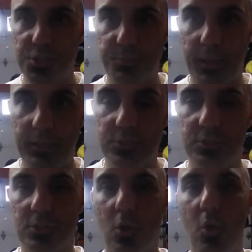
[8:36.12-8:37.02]
a space.
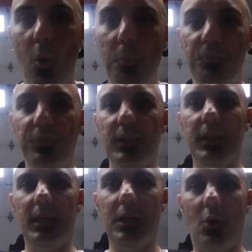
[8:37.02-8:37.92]
So
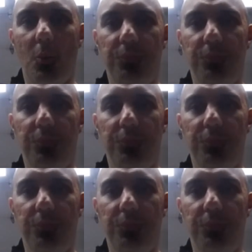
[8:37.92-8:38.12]
hopefully